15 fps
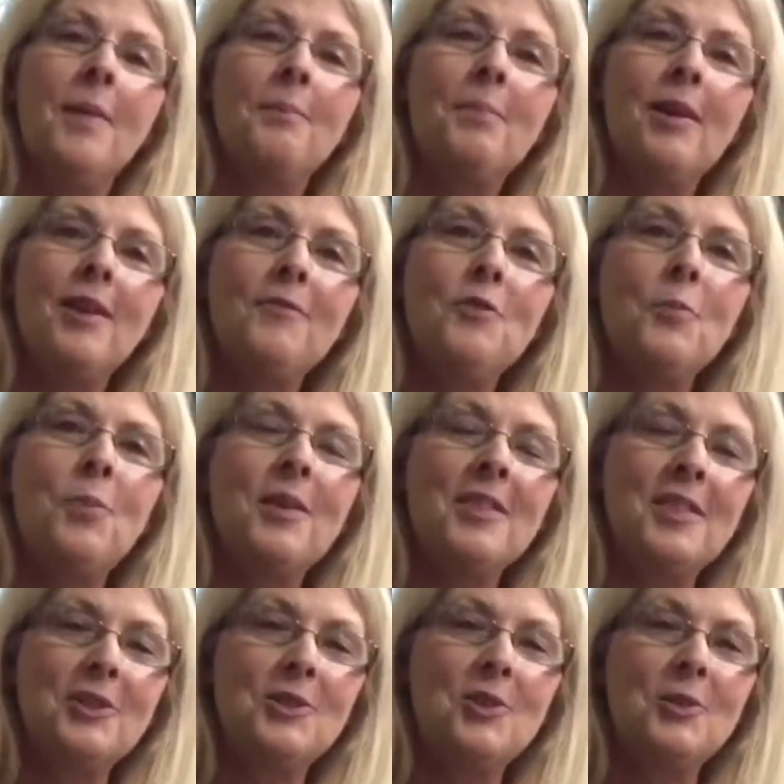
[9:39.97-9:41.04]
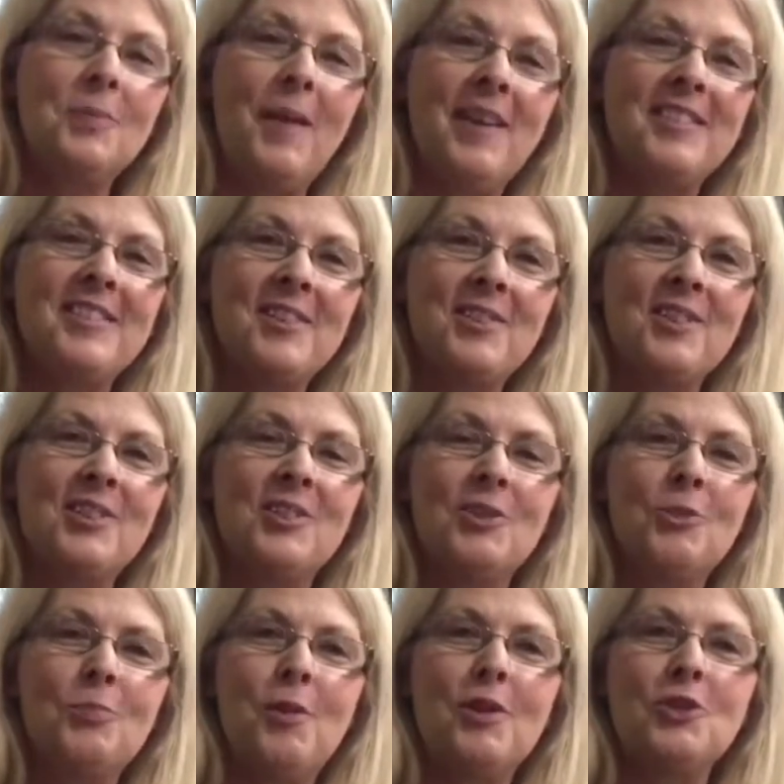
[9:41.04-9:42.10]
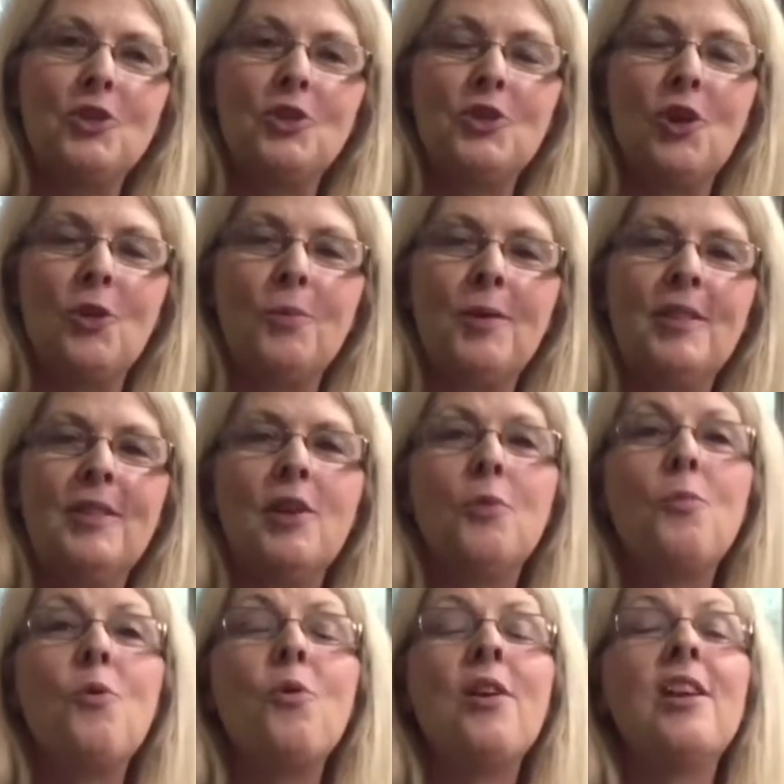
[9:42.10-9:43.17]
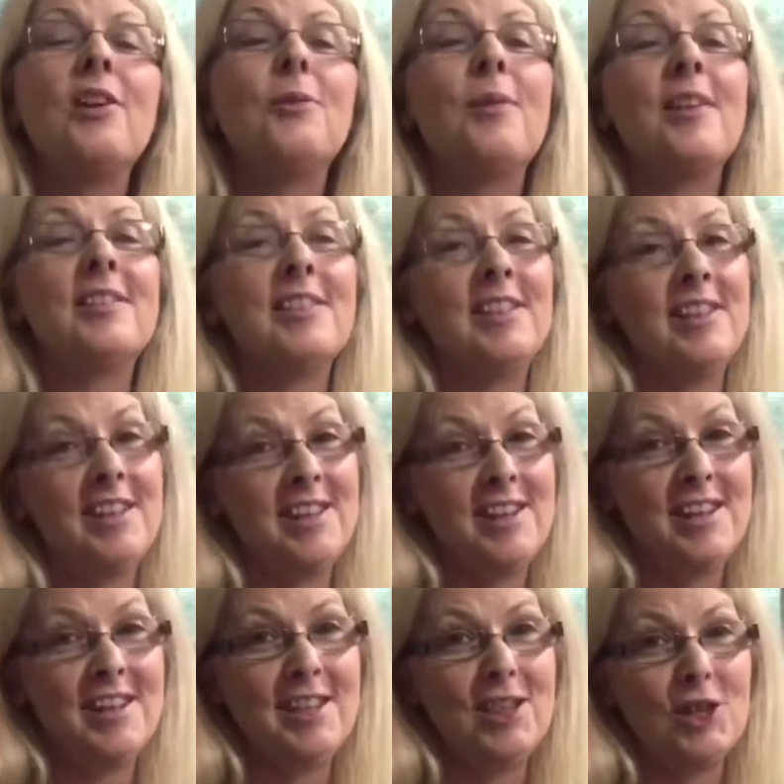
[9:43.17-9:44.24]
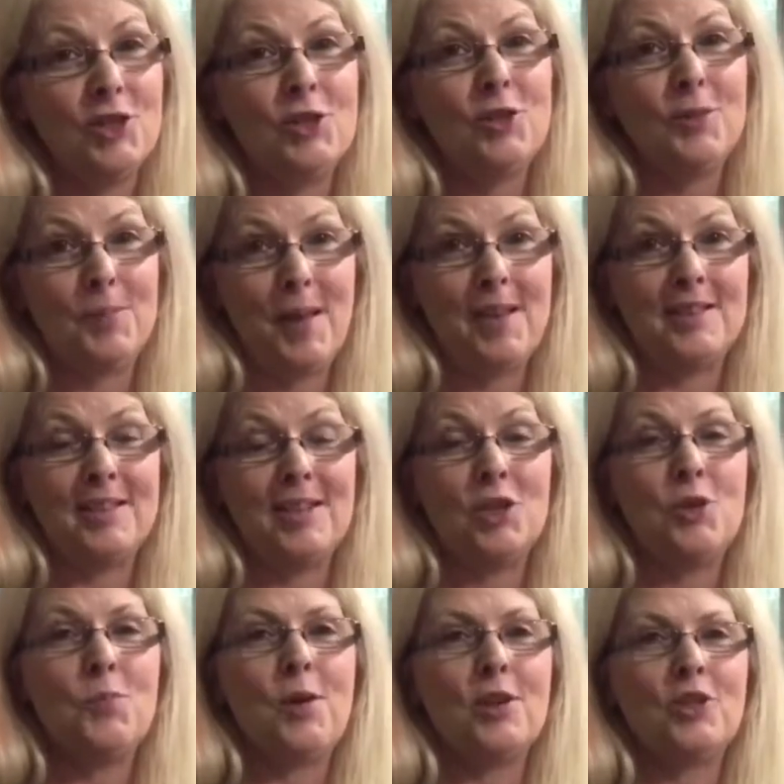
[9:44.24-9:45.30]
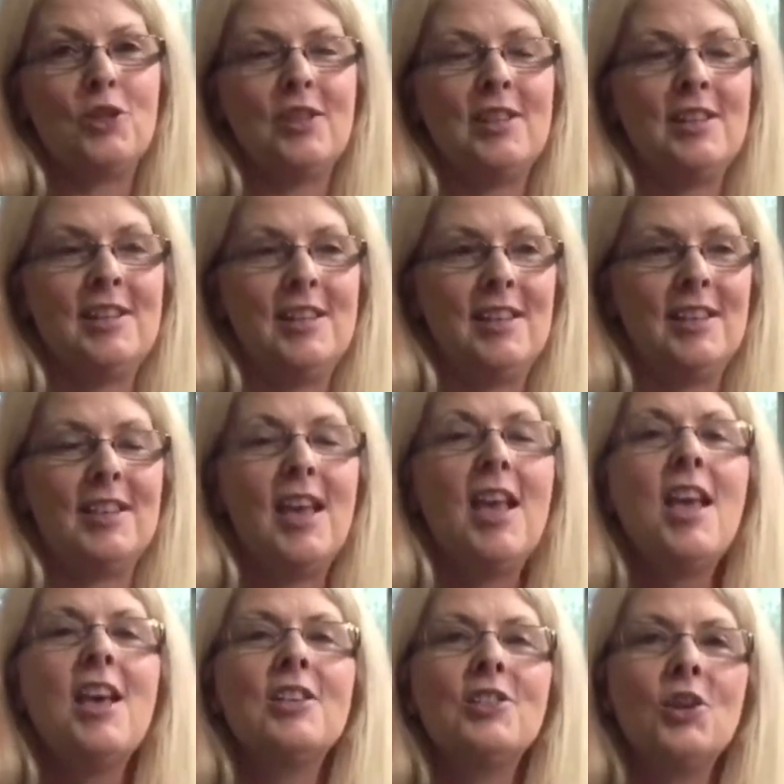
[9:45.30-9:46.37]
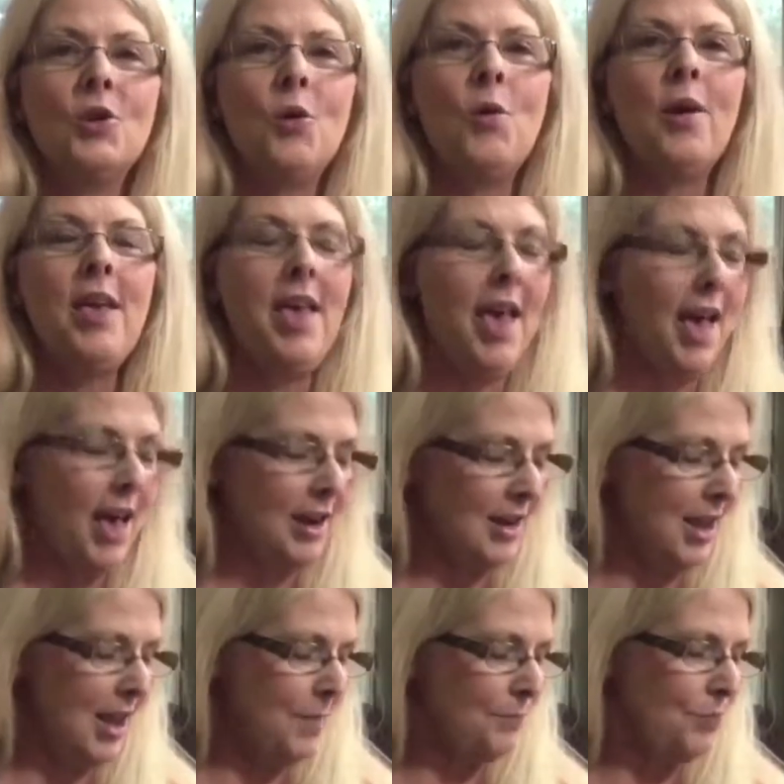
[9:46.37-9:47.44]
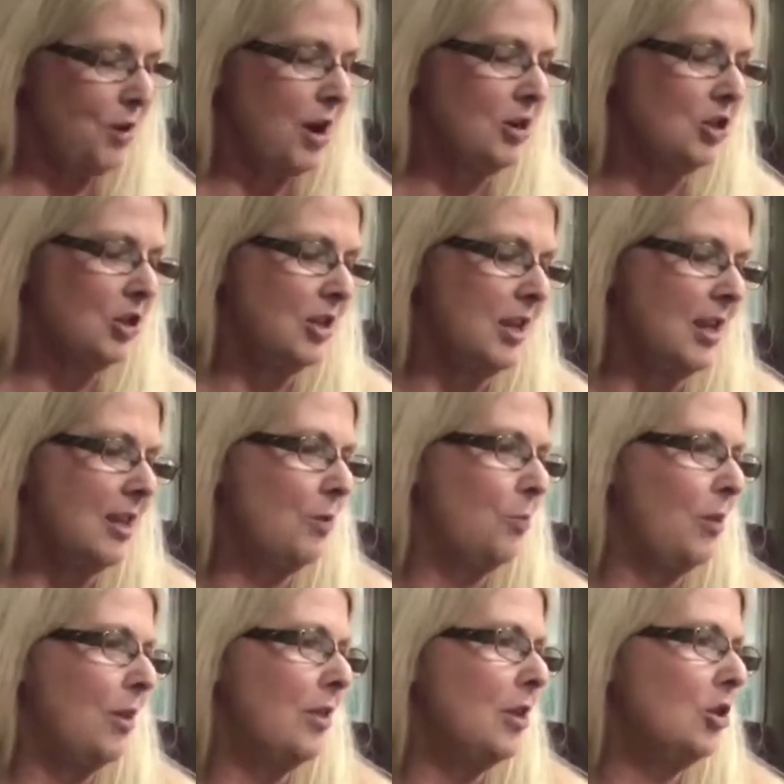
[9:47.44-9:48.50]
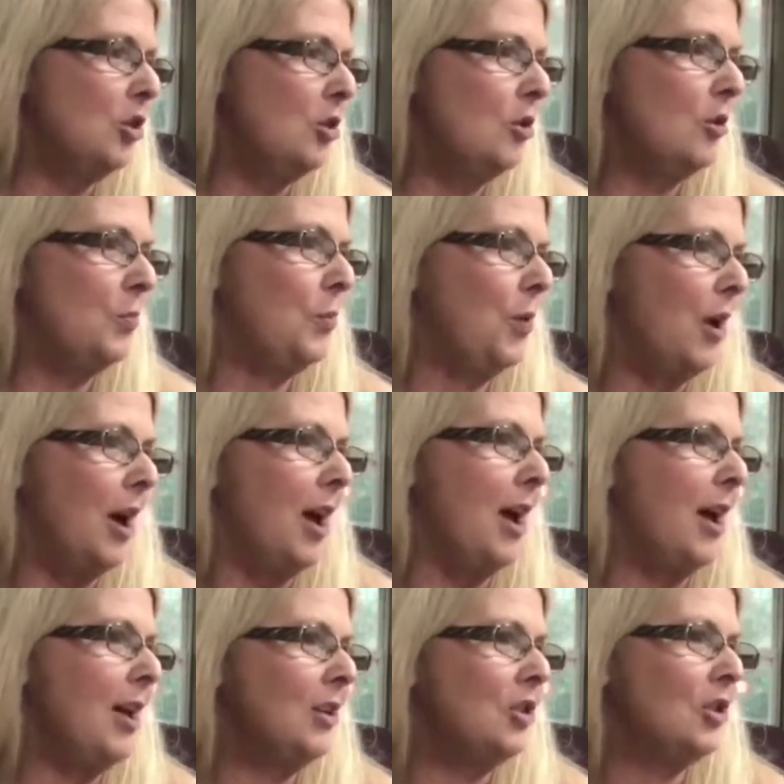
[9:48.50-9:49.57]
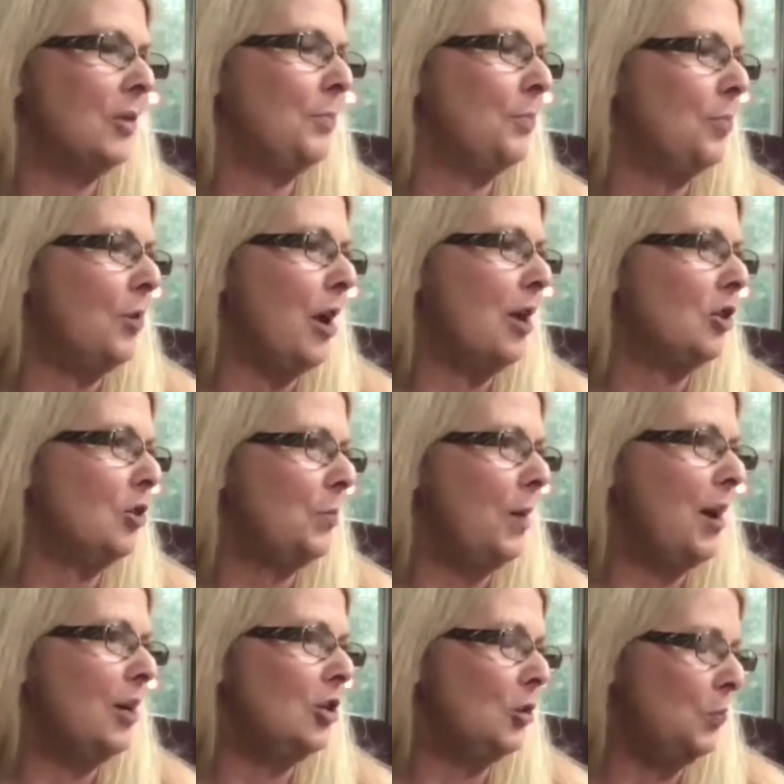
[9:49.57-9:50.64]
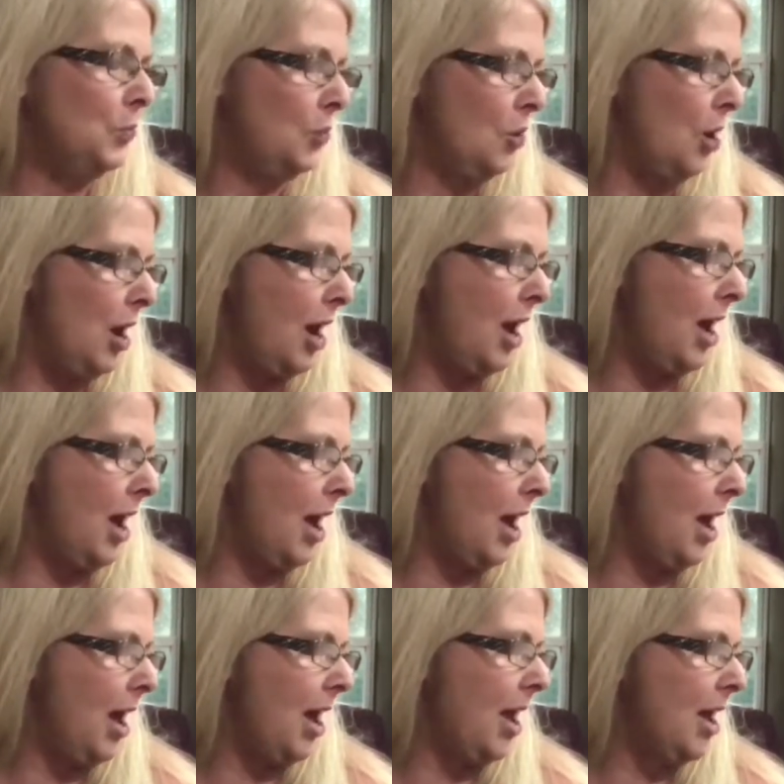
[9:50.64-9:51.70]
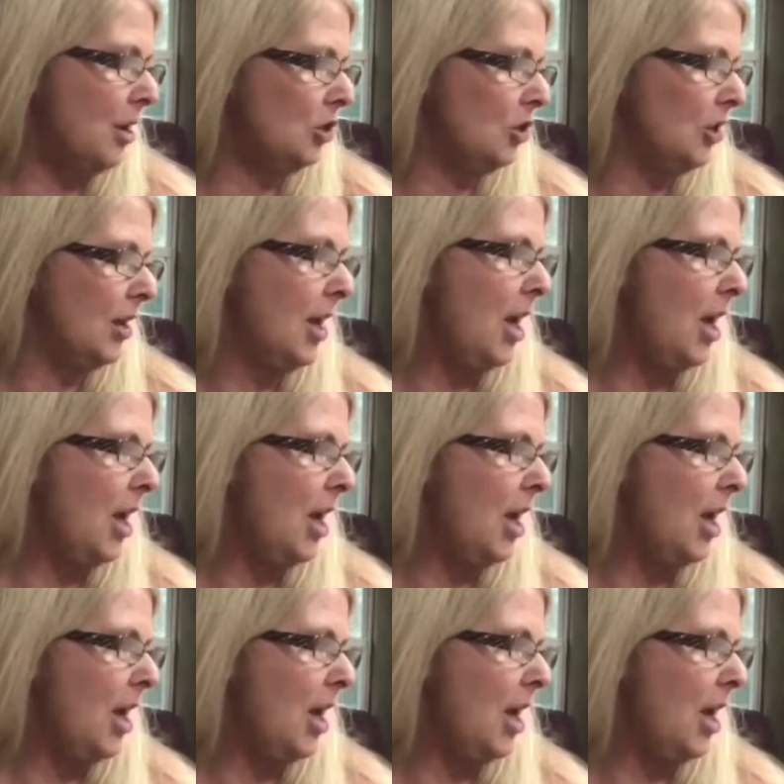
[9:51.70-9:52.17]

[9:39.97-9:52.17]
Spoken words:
But if you put the toothpaste on the toothbrush to start with, they're more interested in eating the toothpaste than you brushing the teeth. So go ahead and brush teeth with the toothbrush. Brush, brush, brush.